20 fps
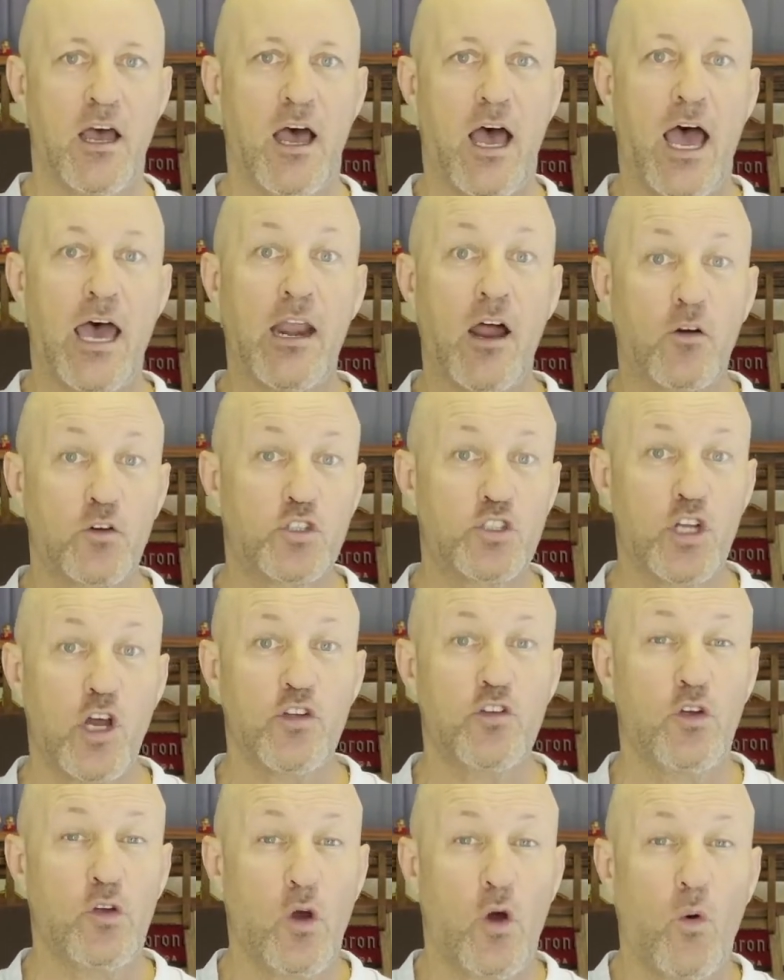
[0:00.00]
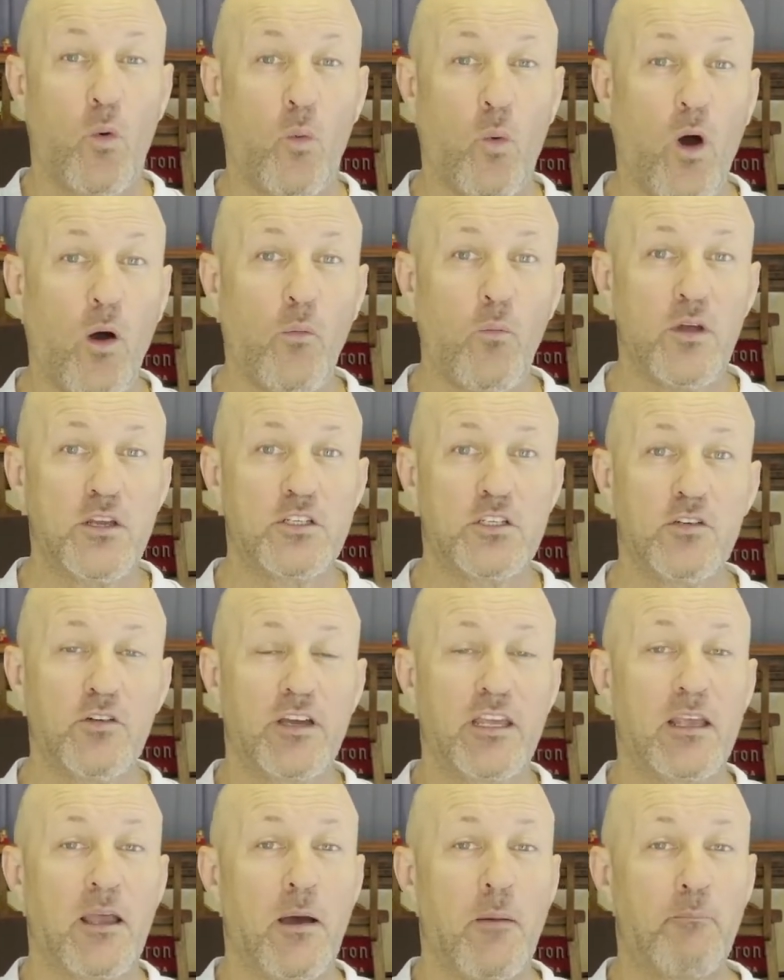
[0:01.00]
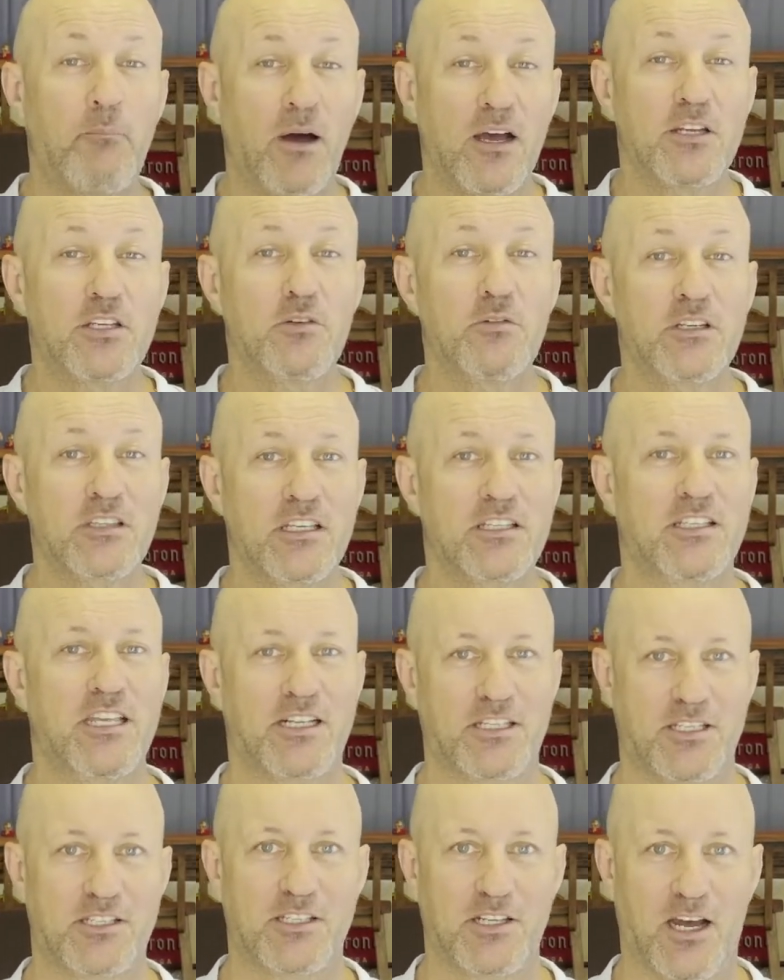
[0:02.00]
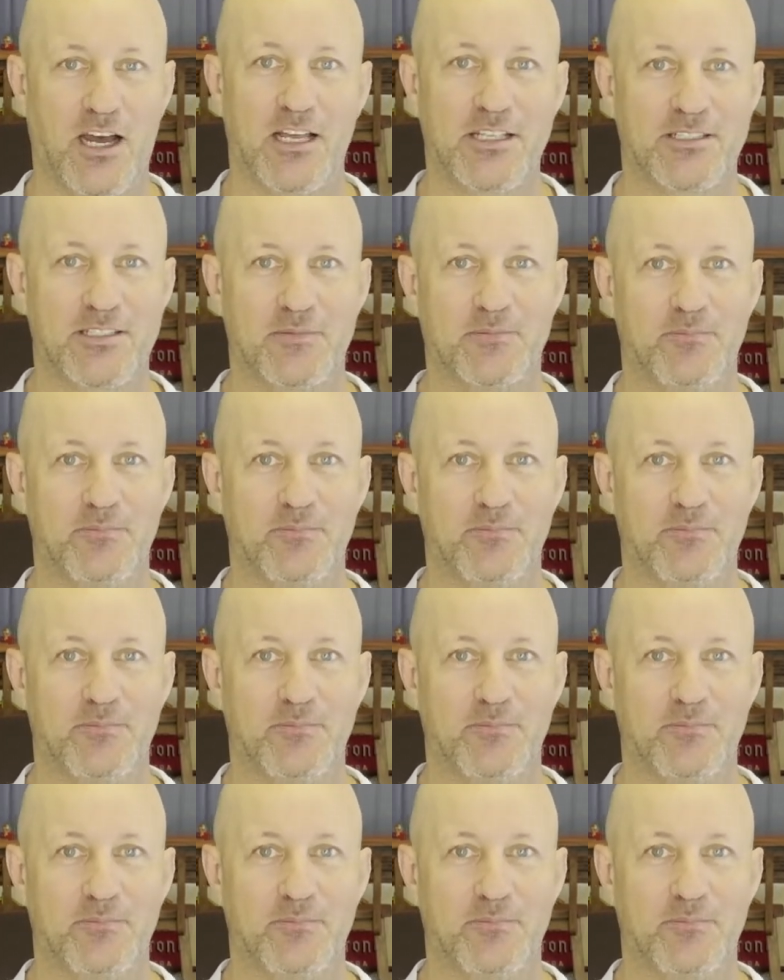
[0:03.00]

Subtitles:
And I'll show you what we're doing by doing this exercise.